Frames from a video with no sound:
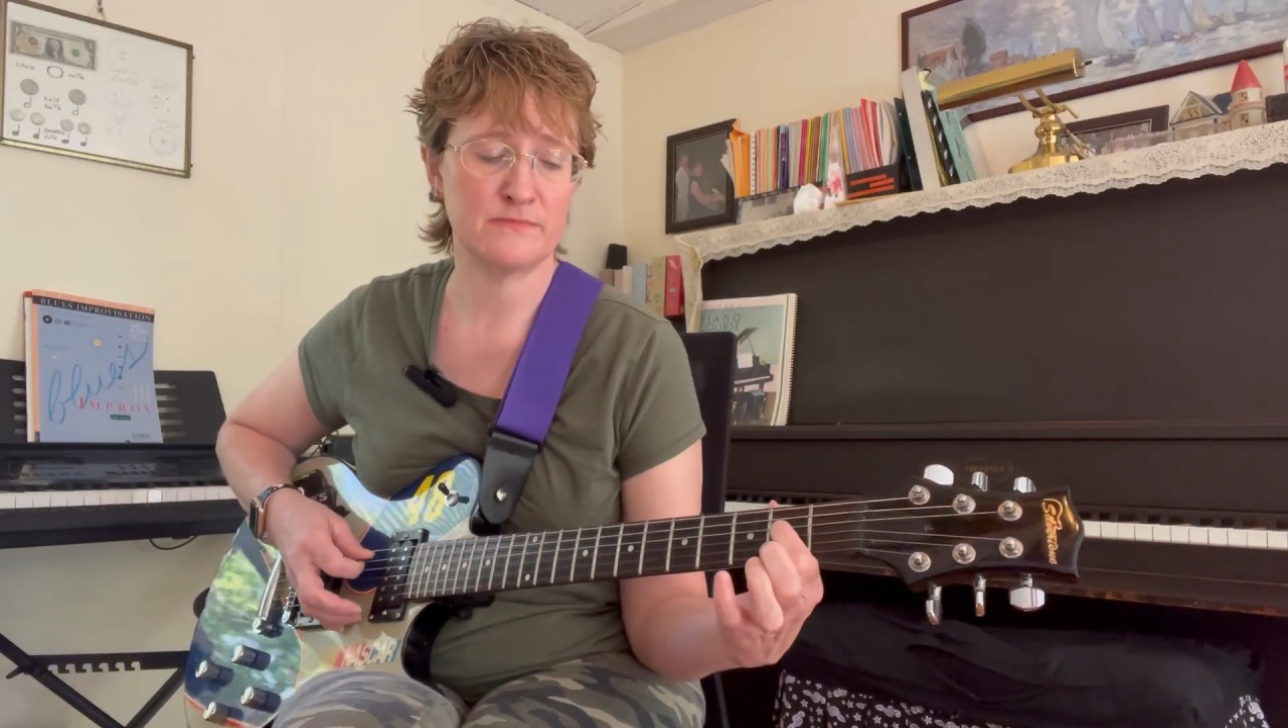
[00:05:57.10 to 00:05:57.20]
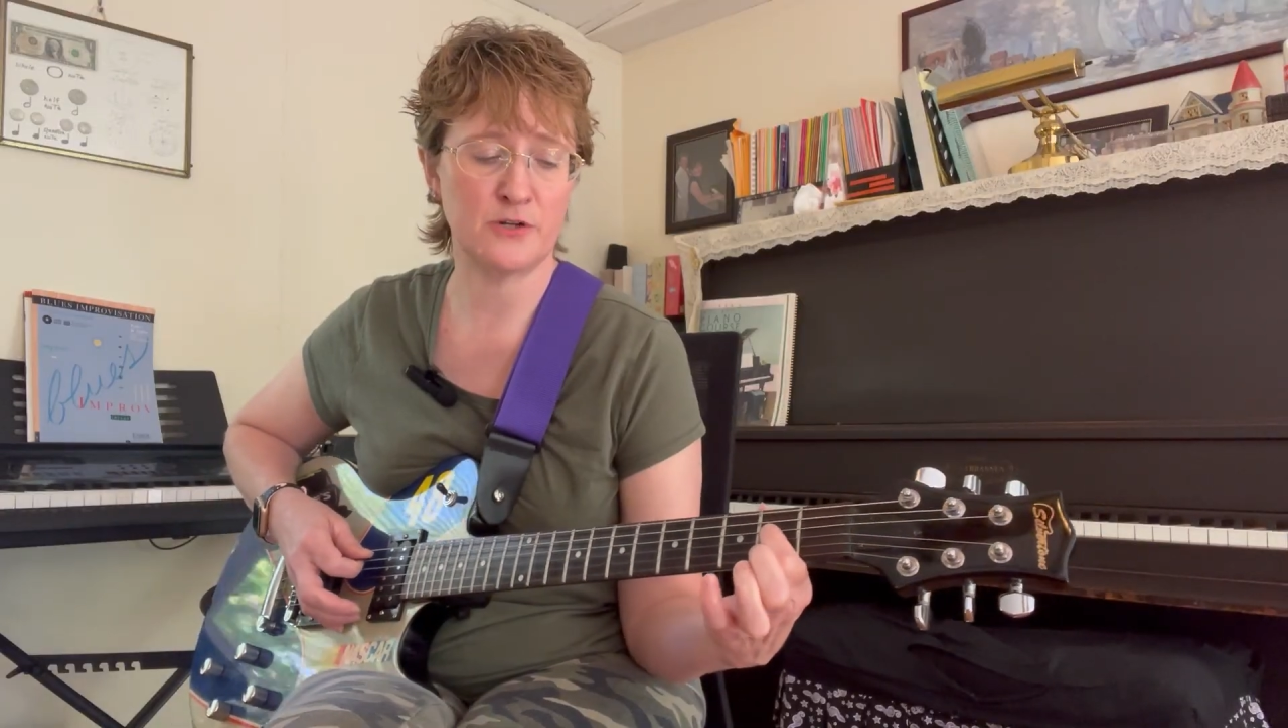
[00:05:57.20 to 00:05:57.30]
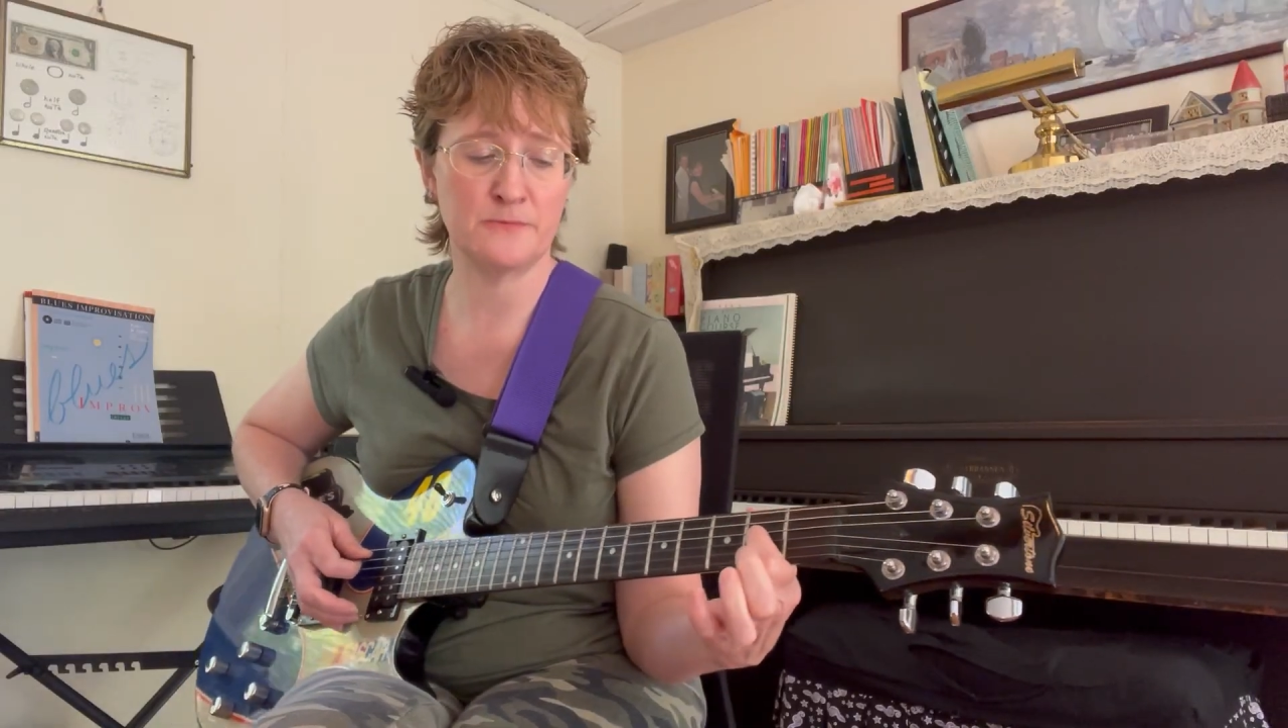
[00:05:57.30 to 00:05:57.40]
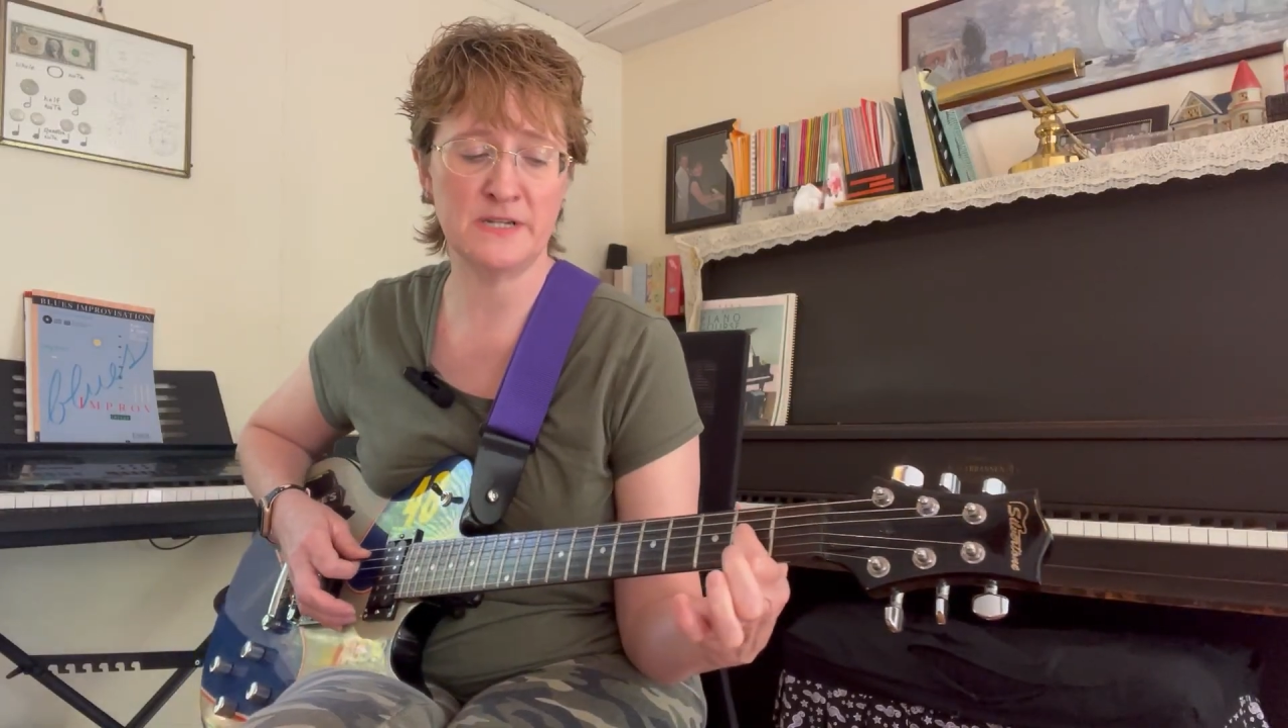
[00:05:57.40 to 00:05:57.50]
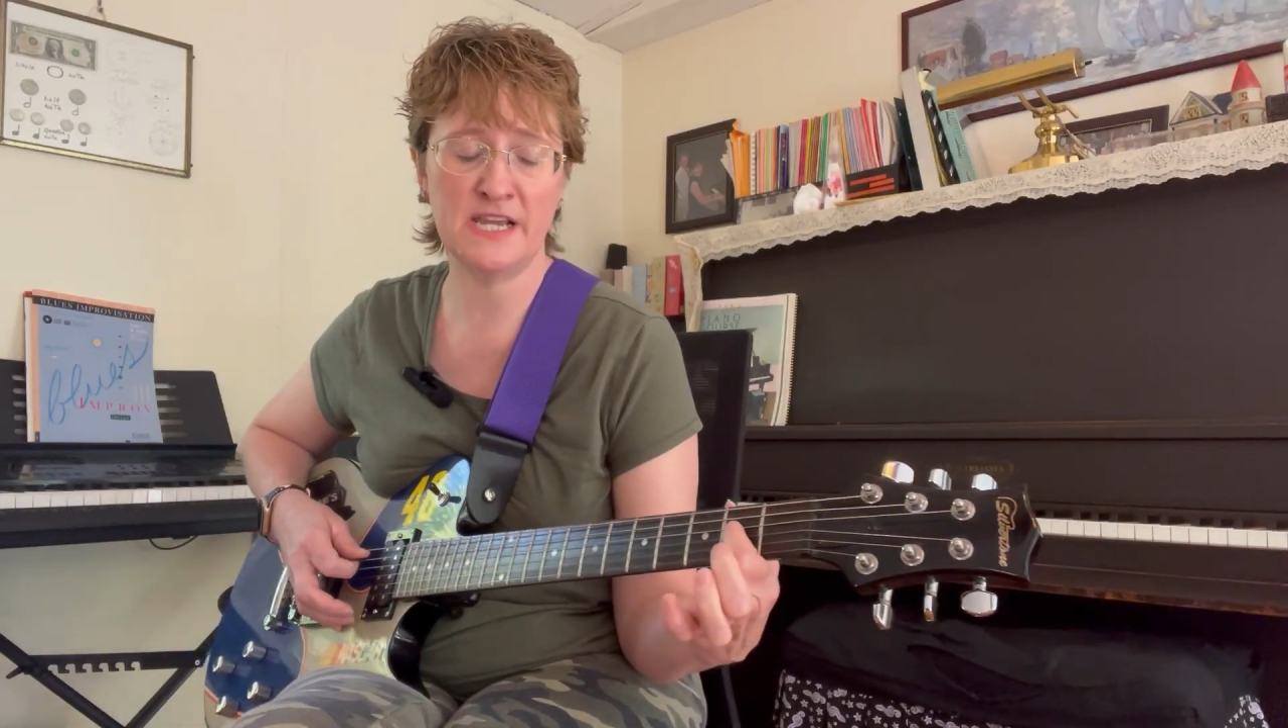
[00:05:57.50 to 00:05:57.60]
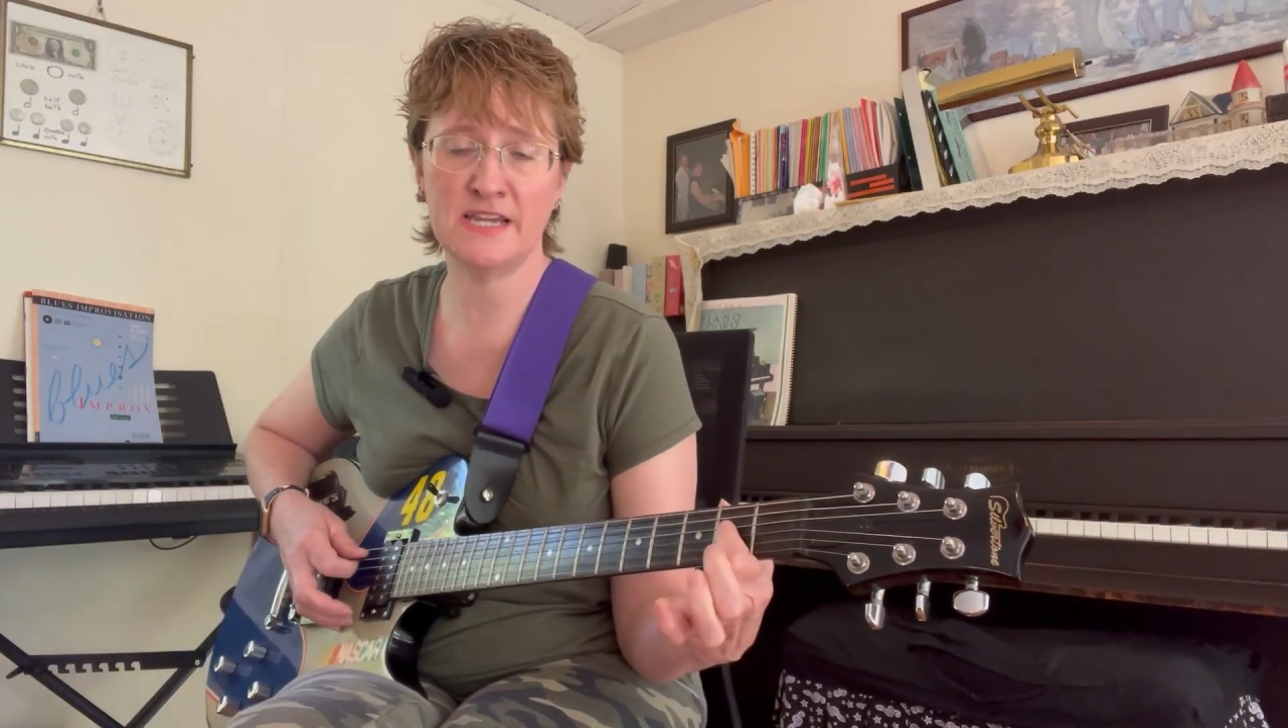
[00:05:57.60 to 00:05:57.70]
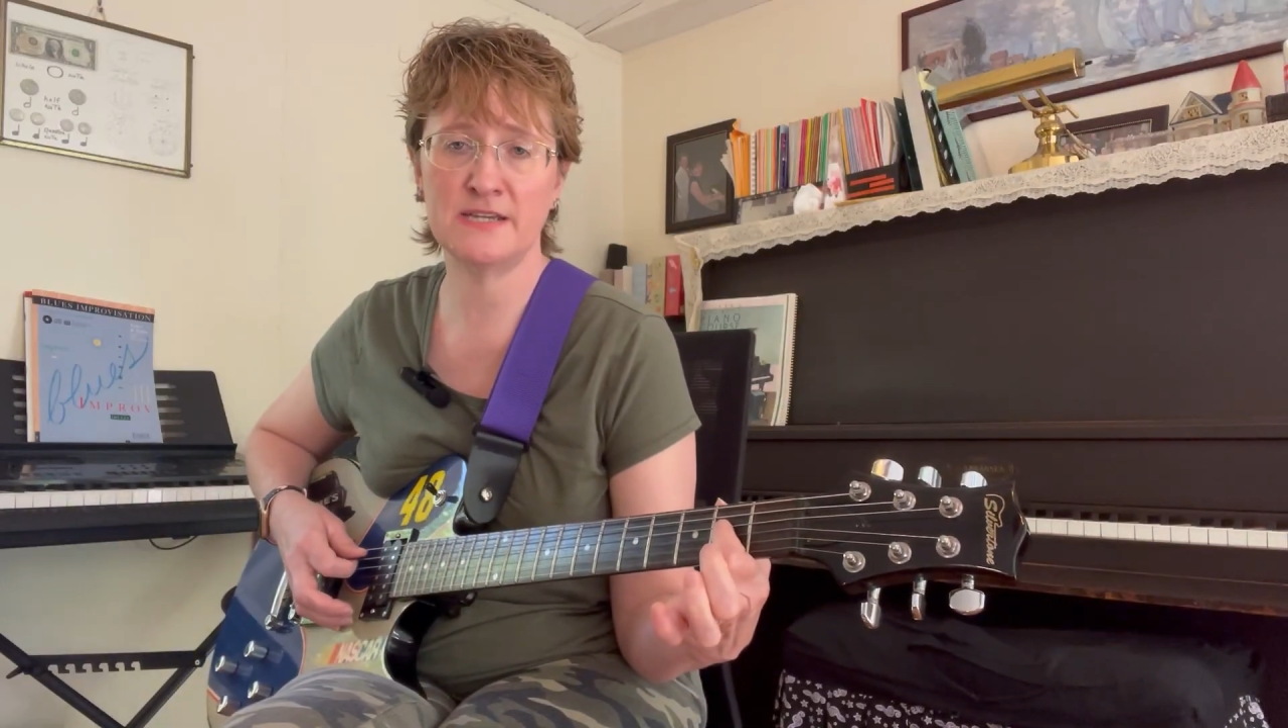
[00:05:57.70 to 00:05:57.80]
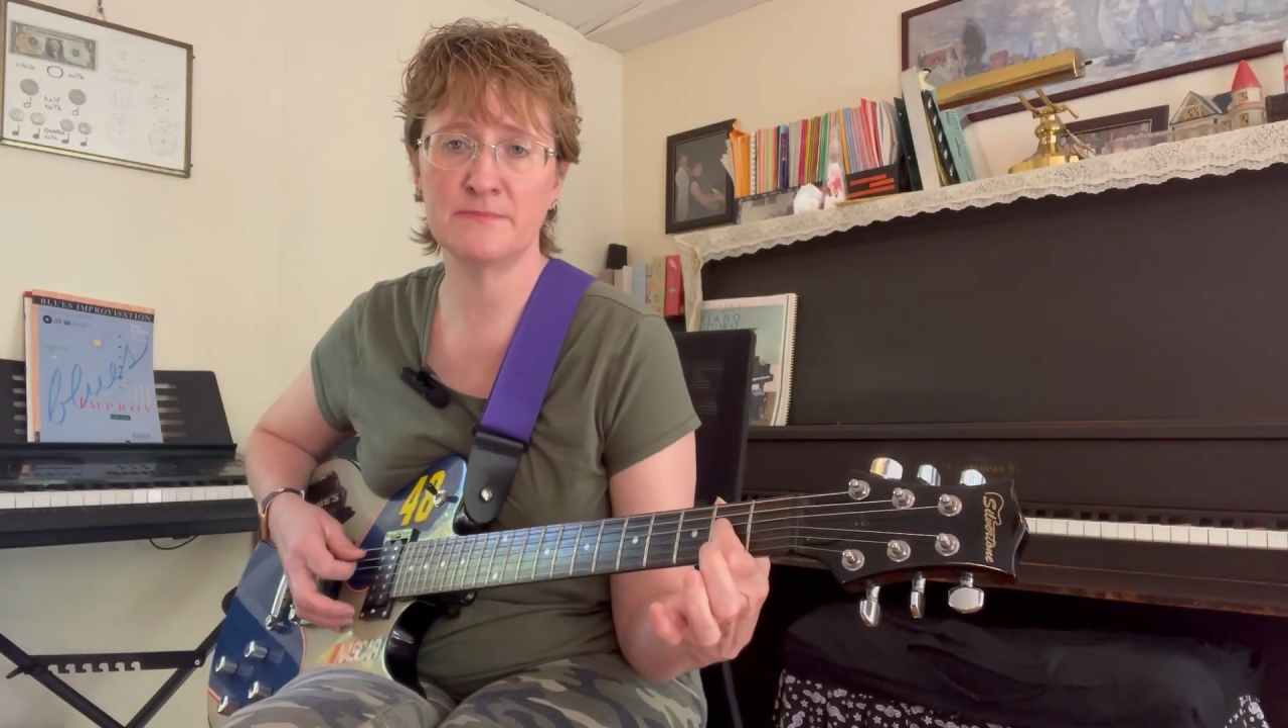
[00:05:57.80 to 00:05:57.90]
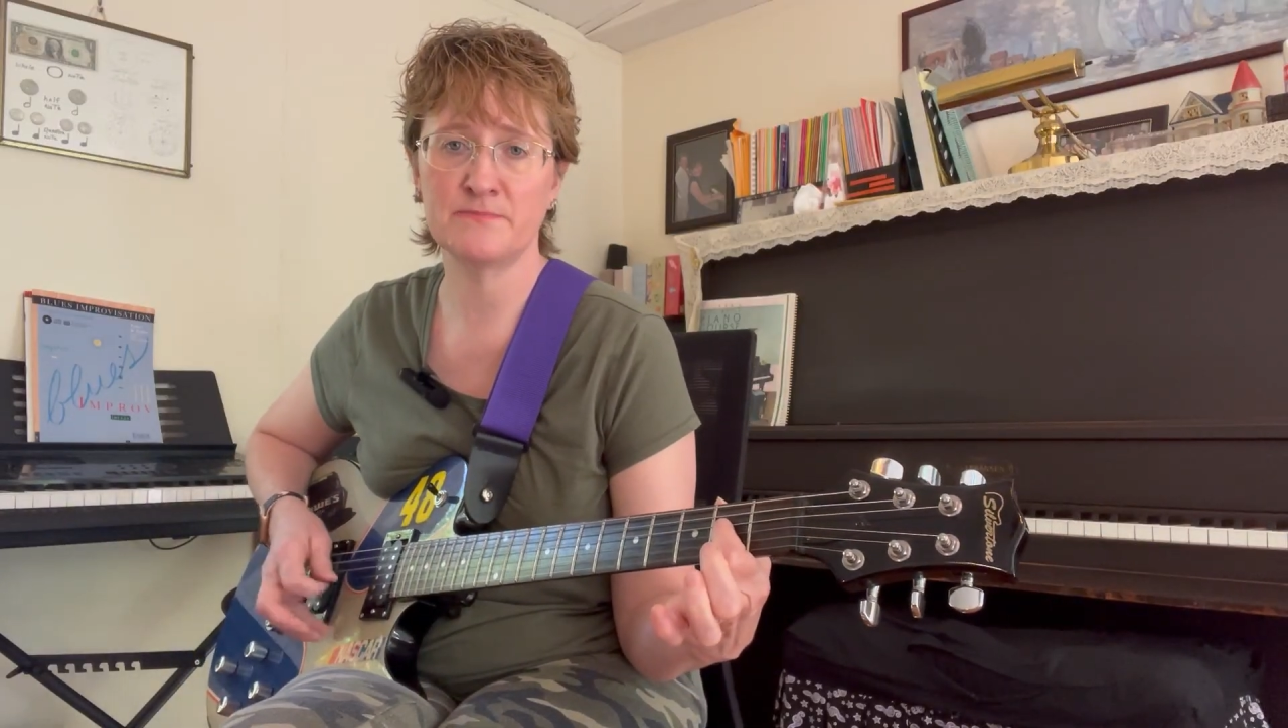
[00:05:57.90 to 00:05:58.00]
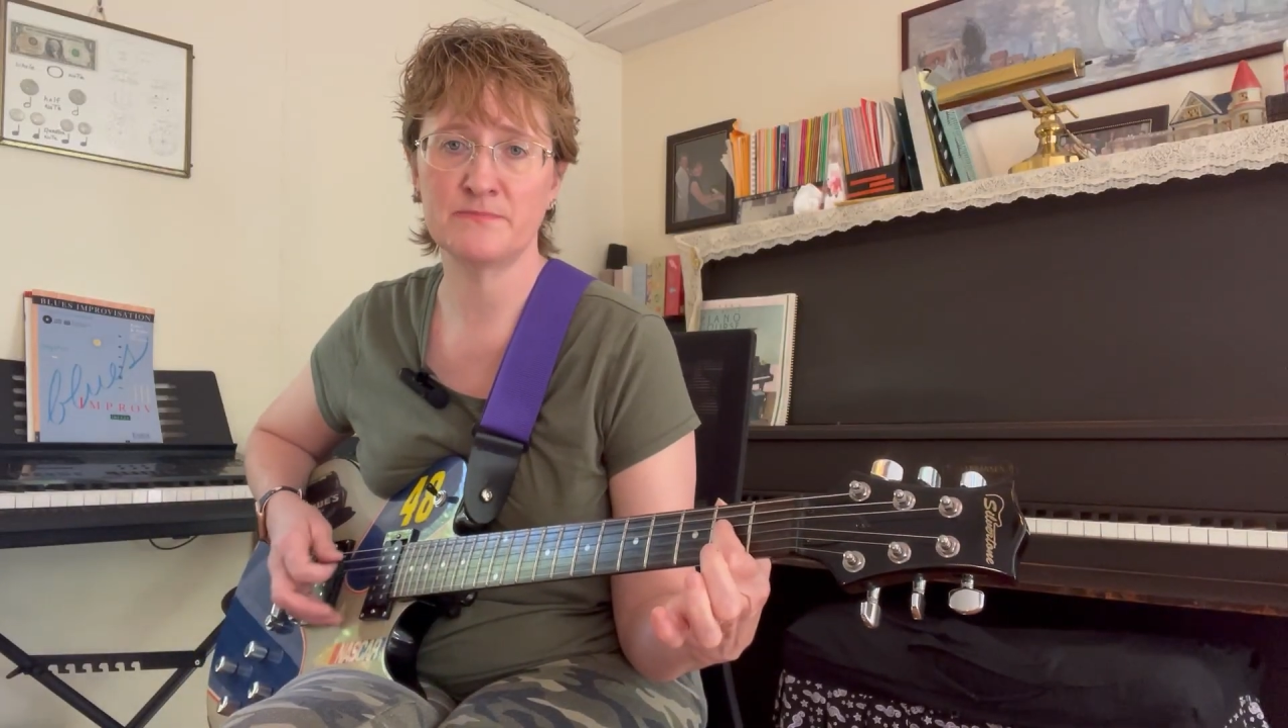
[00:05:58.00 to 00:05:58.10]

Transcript: open A,